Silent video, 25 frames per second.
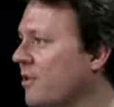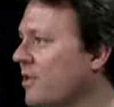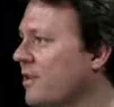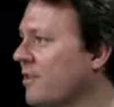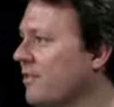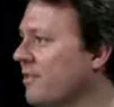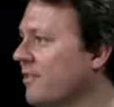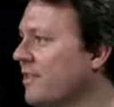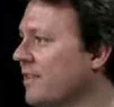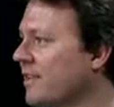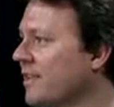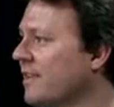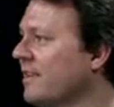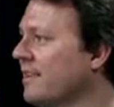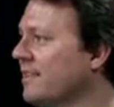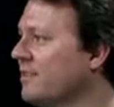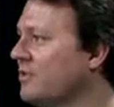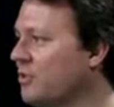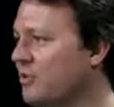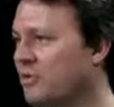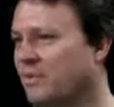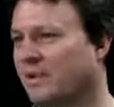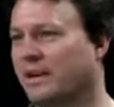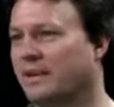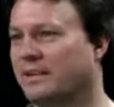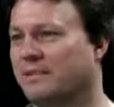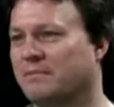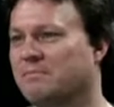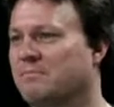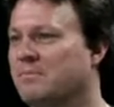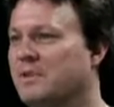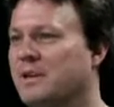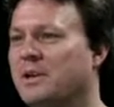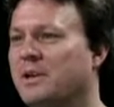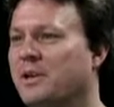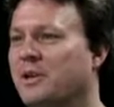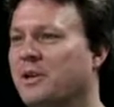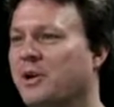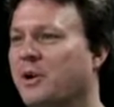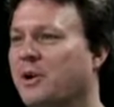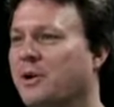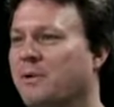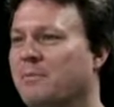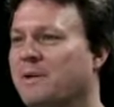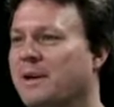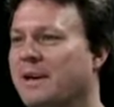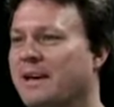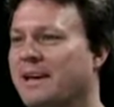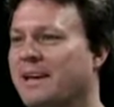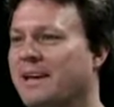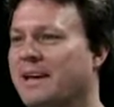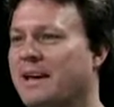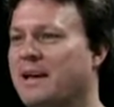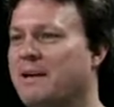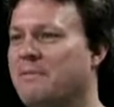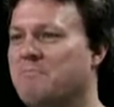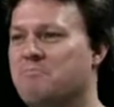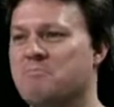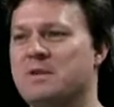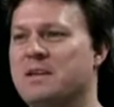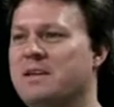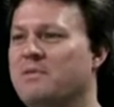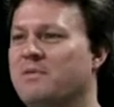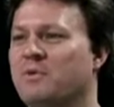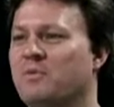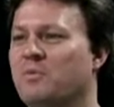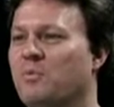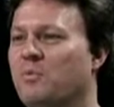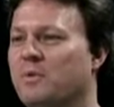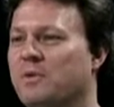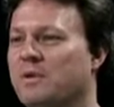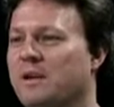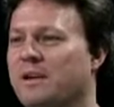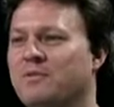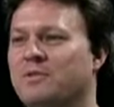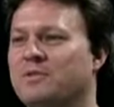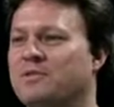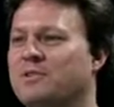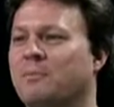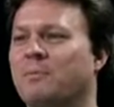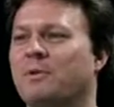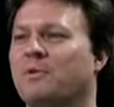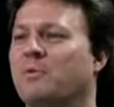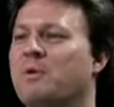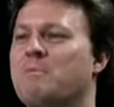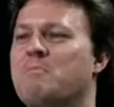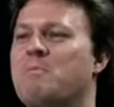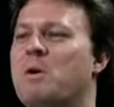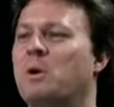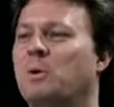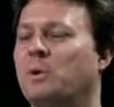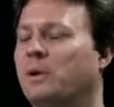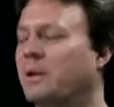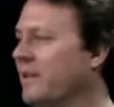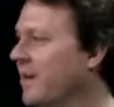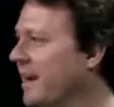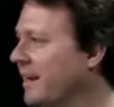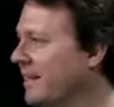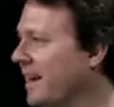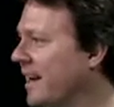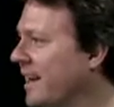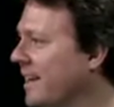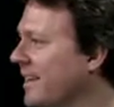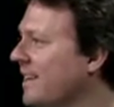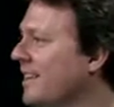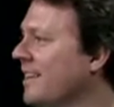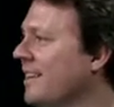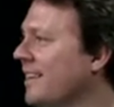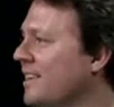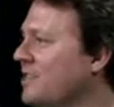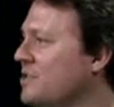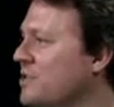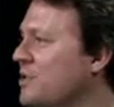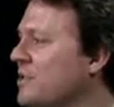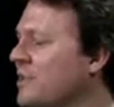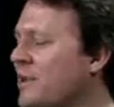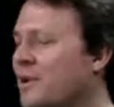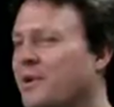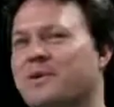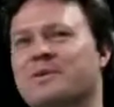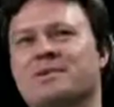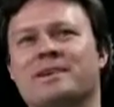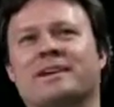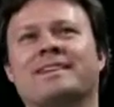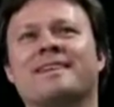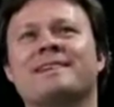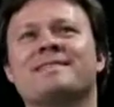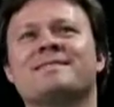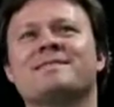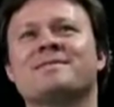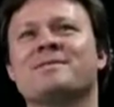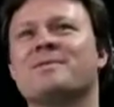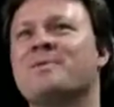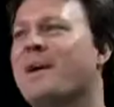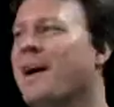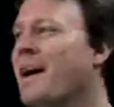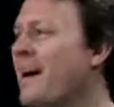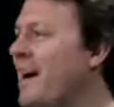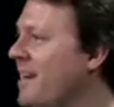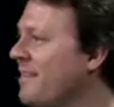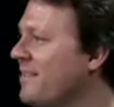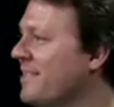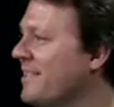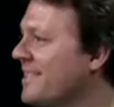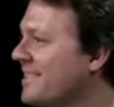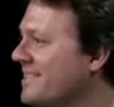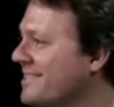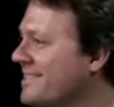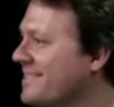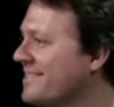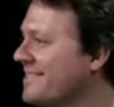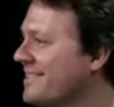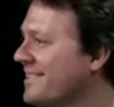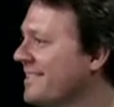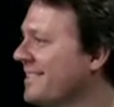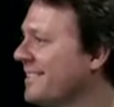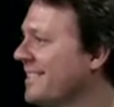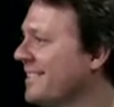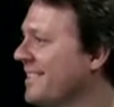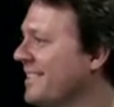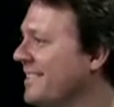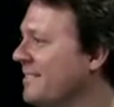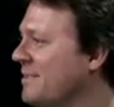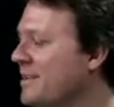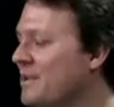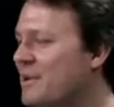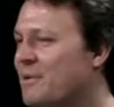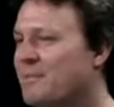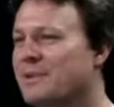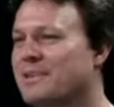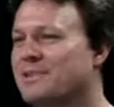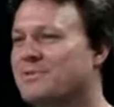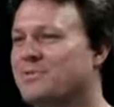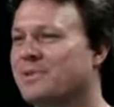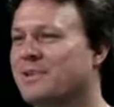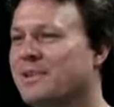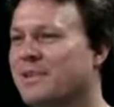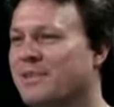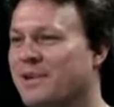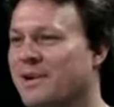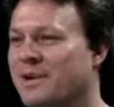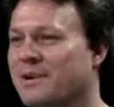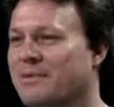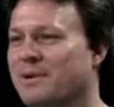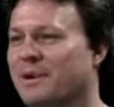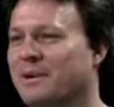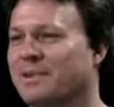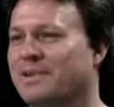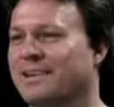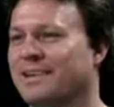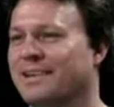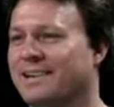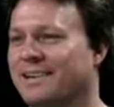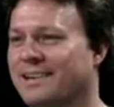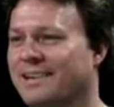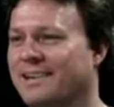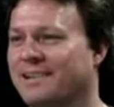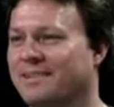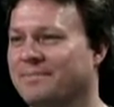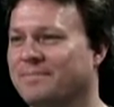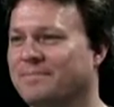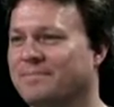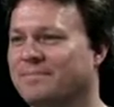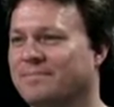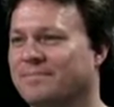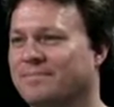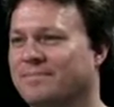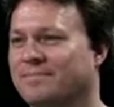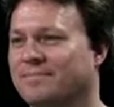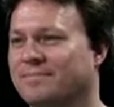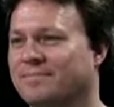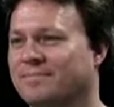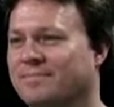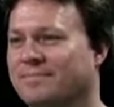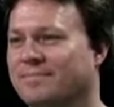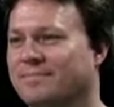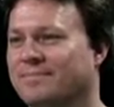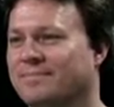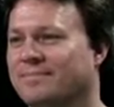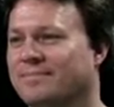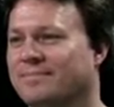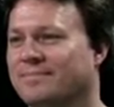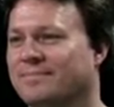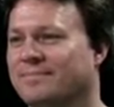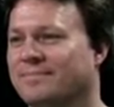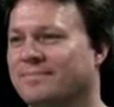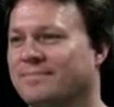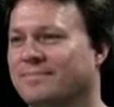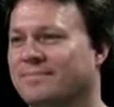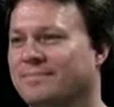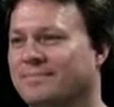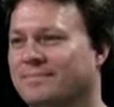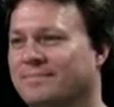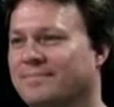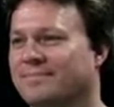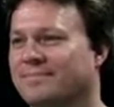that I've heard of. Sort of didn't occur to me even something remotely like that. And as soon as I heard it, I was like, that's so obvious. Yeah, that's such a great idea. You just hold the phone up to